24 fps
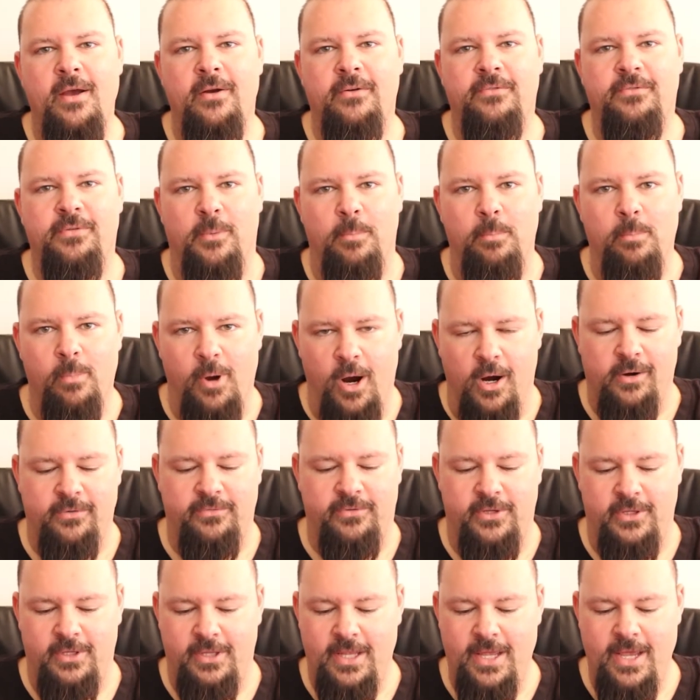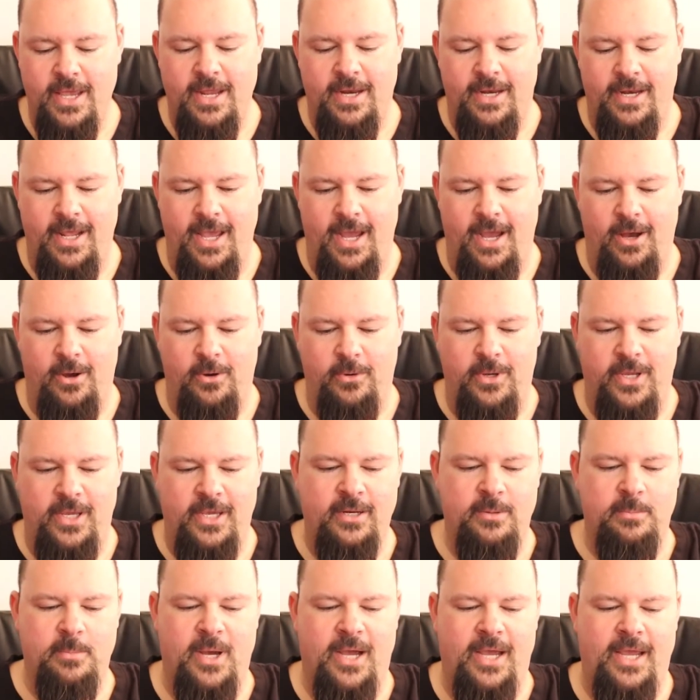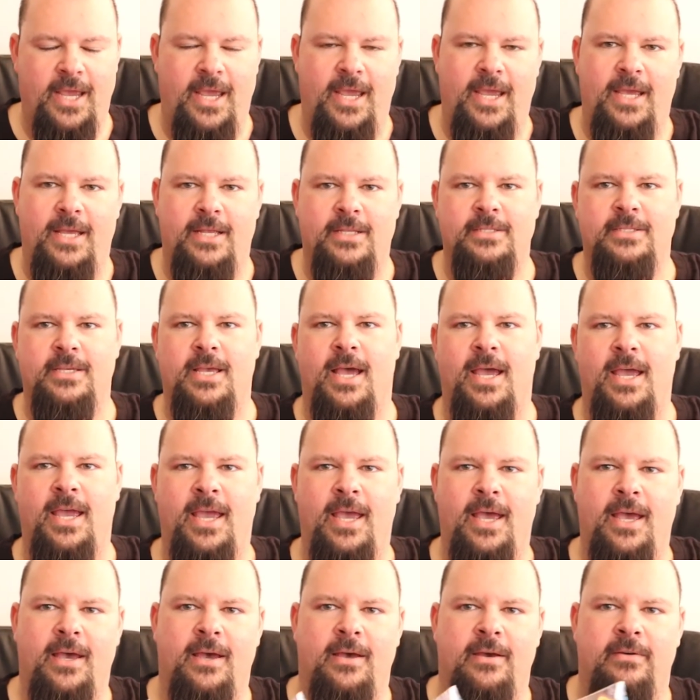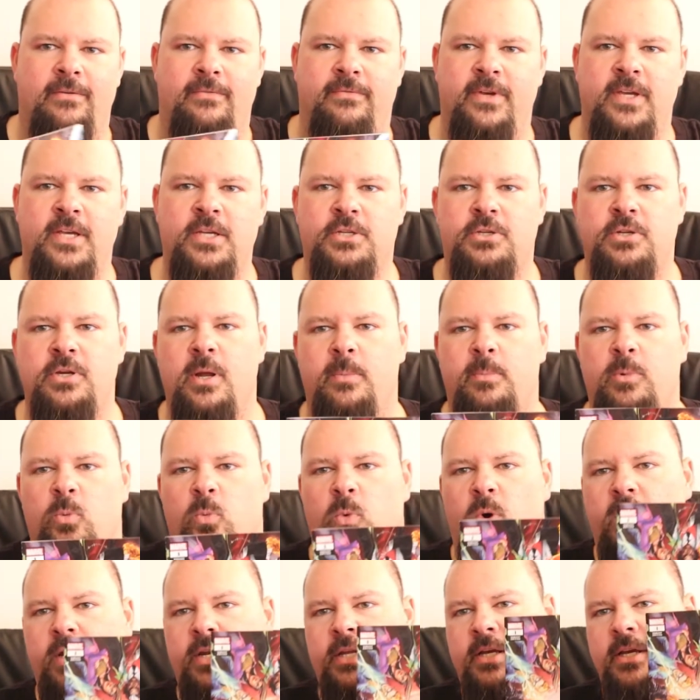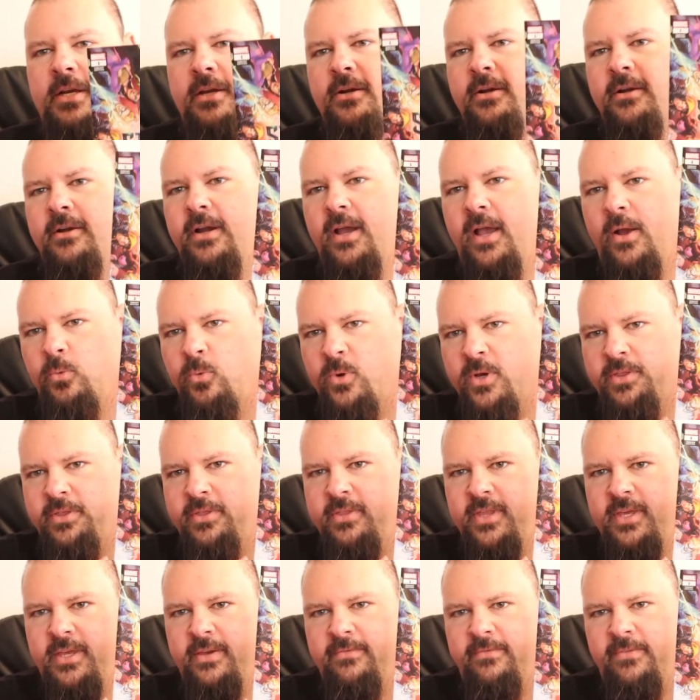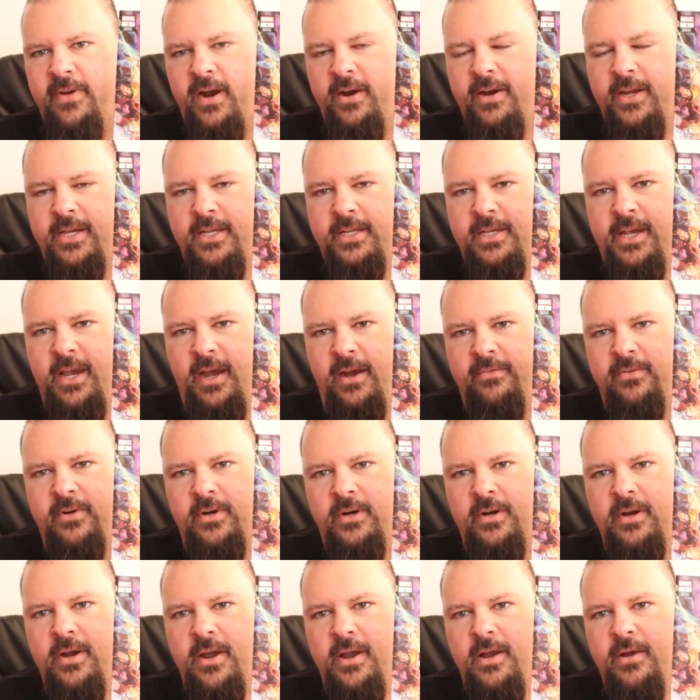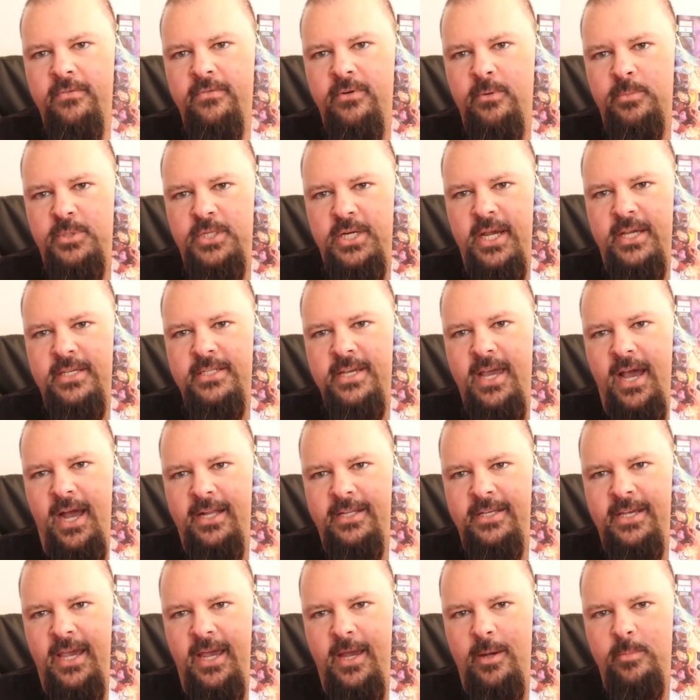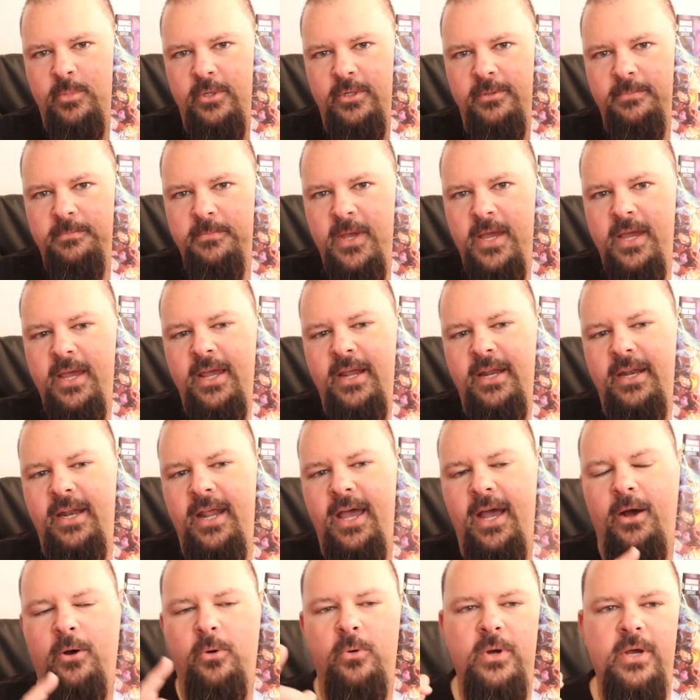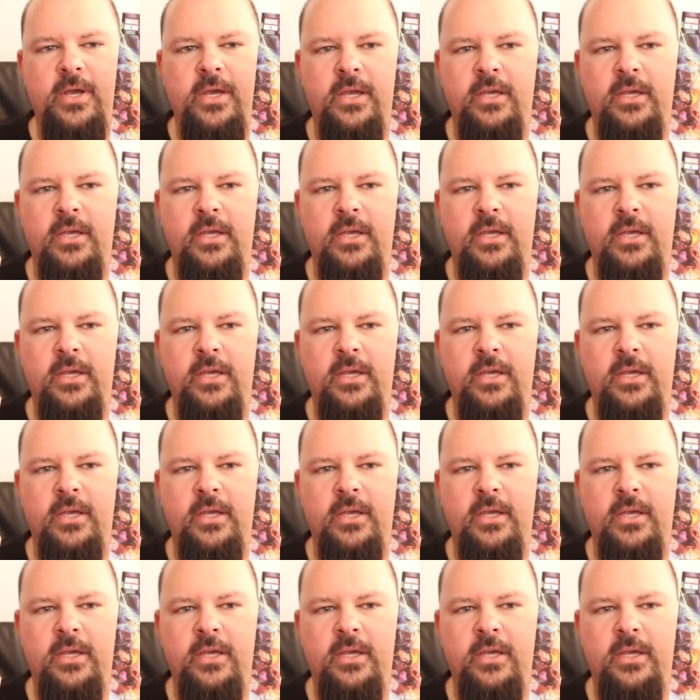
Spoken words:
from Marvel. Now, in my hands, I have issue number 1 here with the variant cover from J. Scott Campbell. Now,